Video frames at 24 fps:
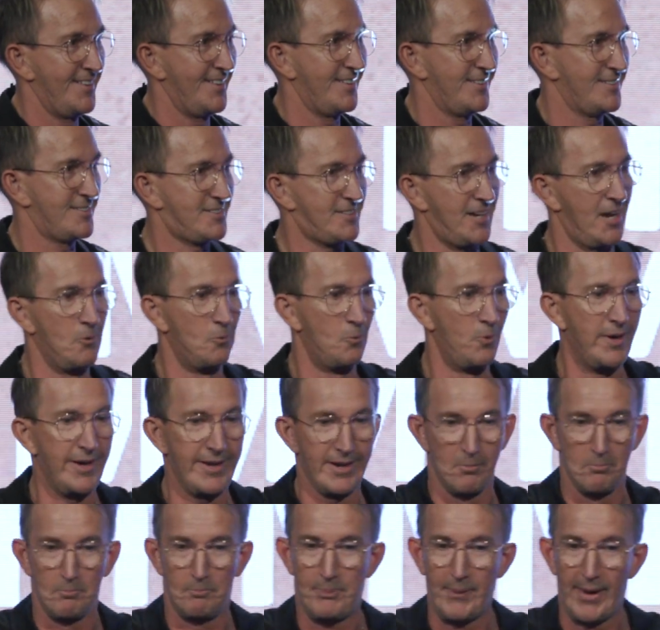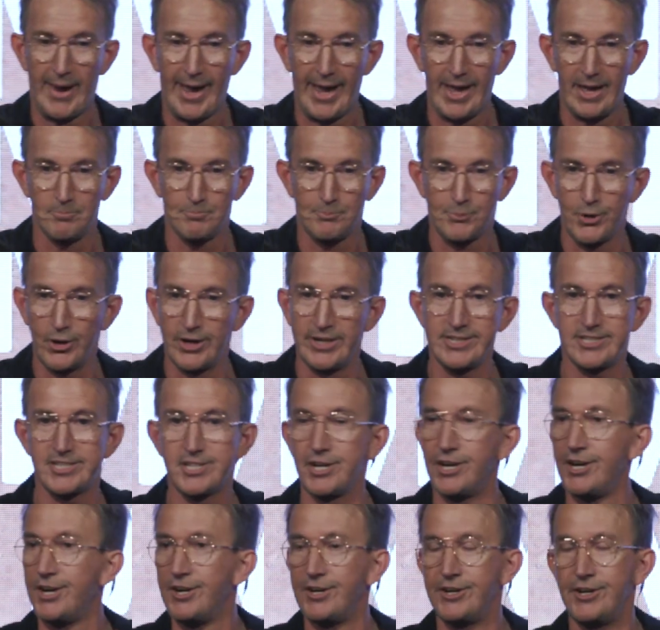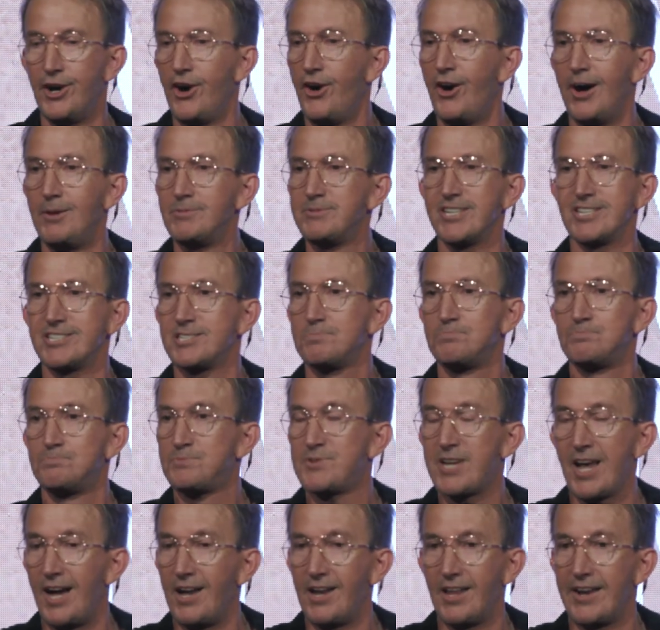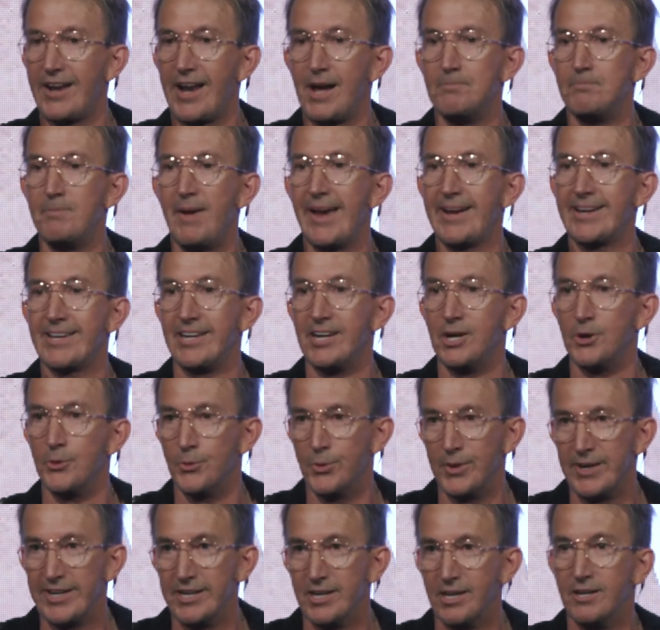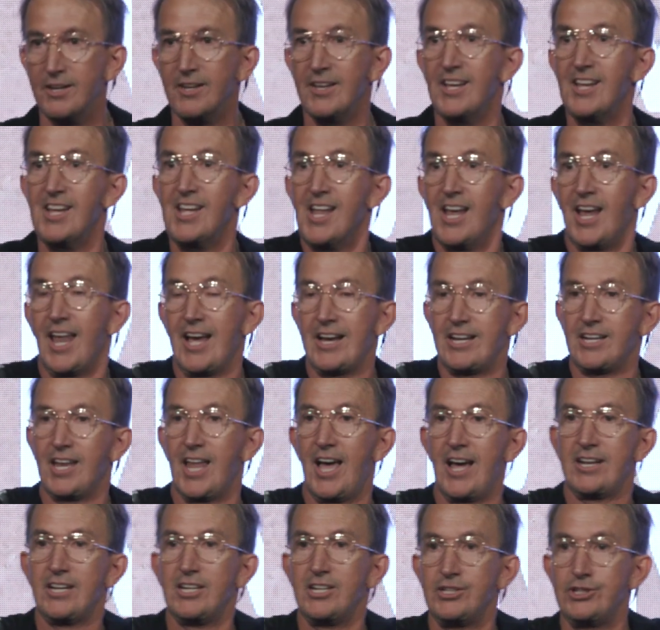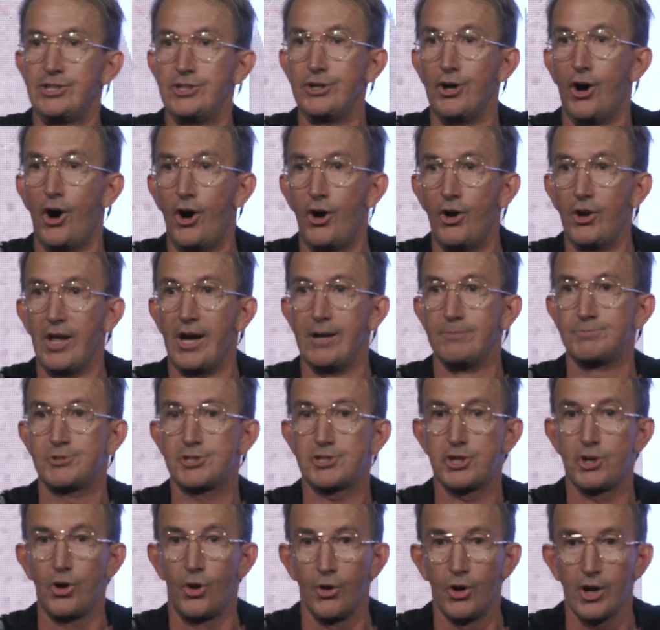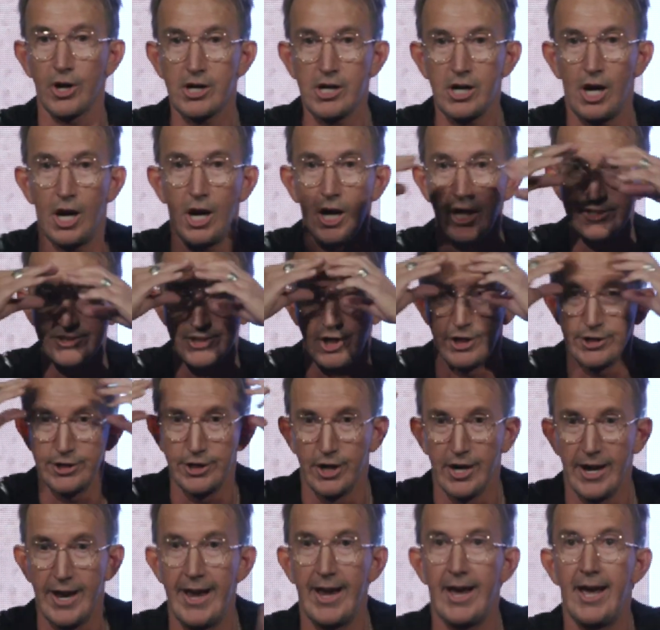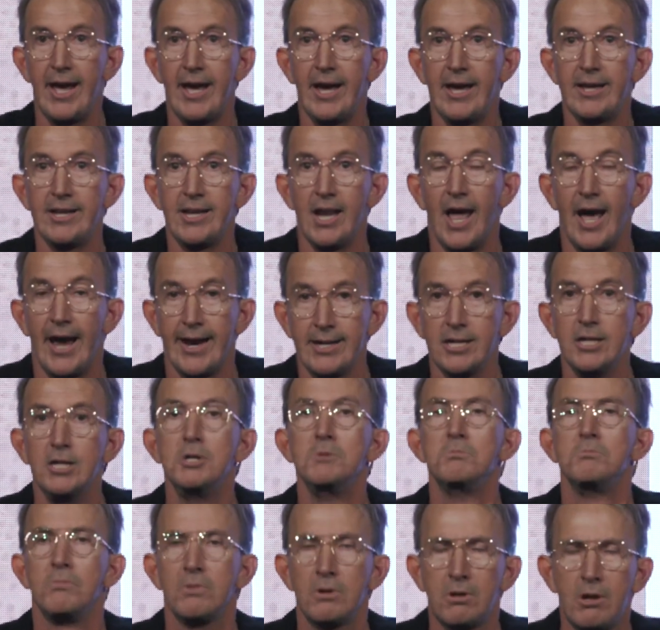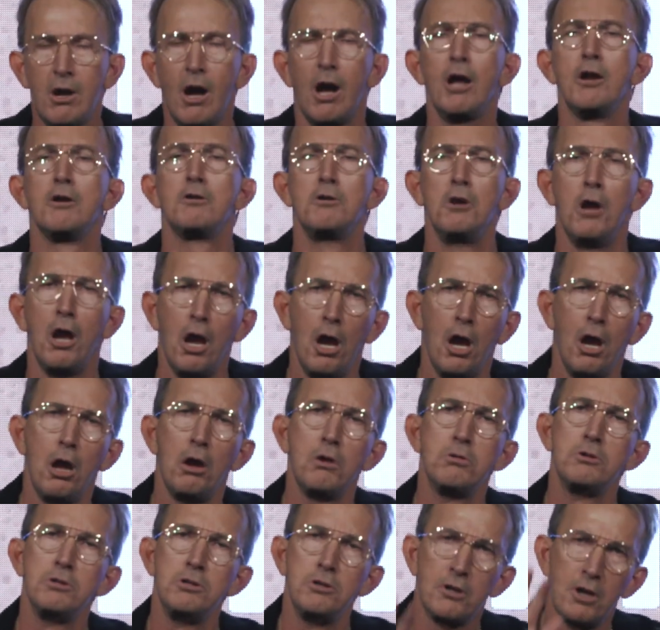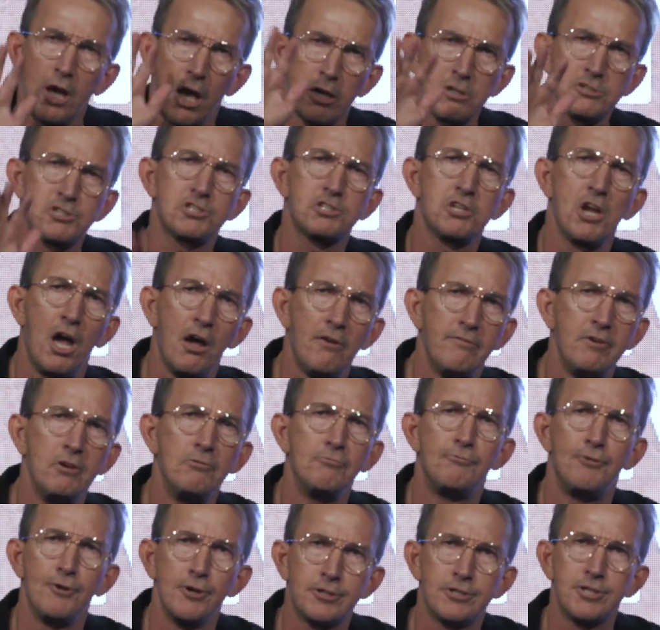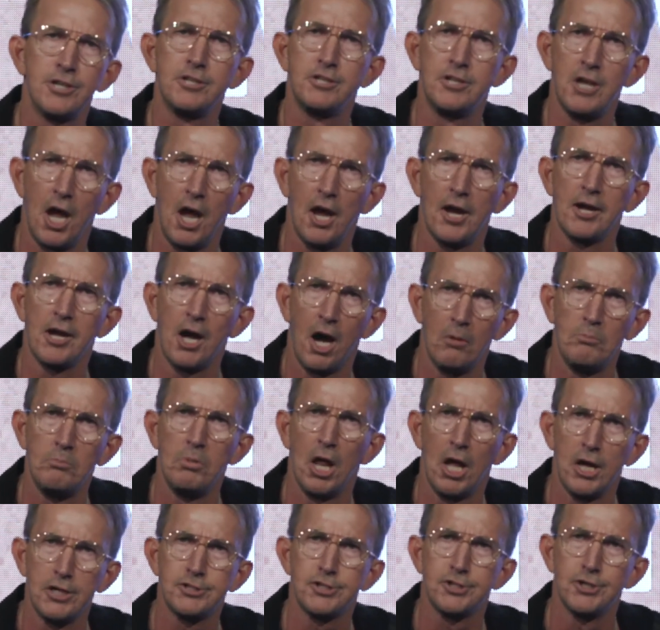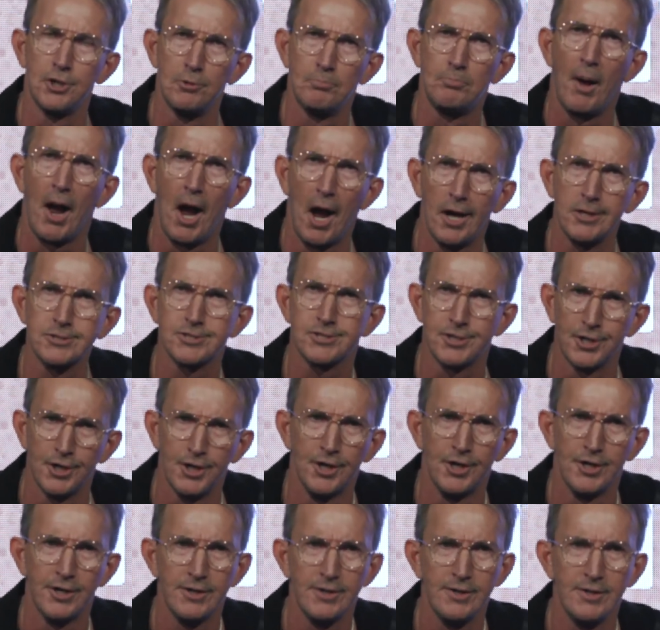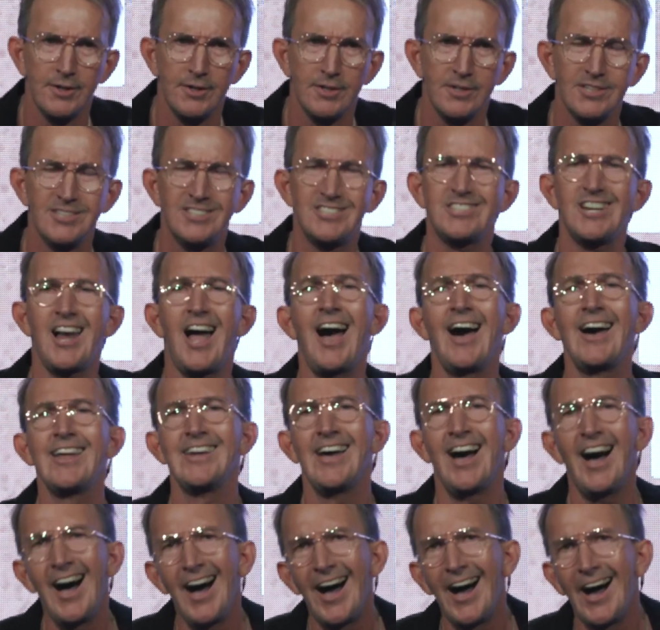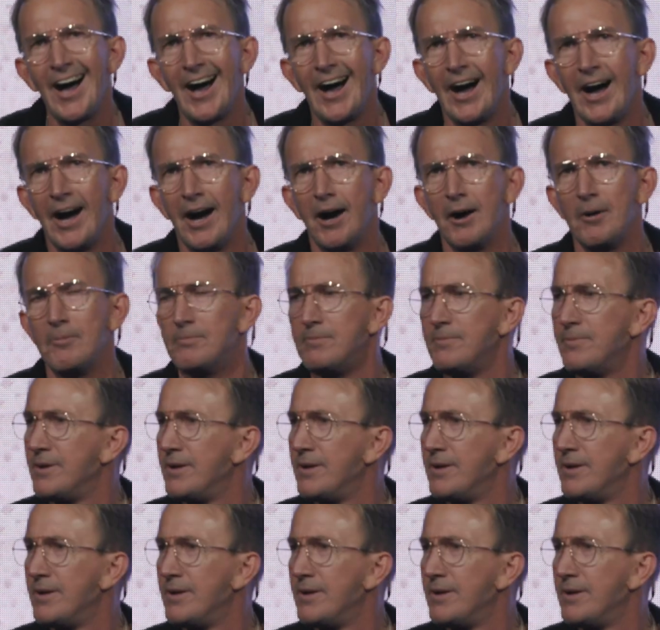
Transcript: saying, what a bad preacher. No, I'm just I'm making it real. Like you hold up scorecards on your head, like, you got a 7 for today. God bless you, Pastor. Shut up.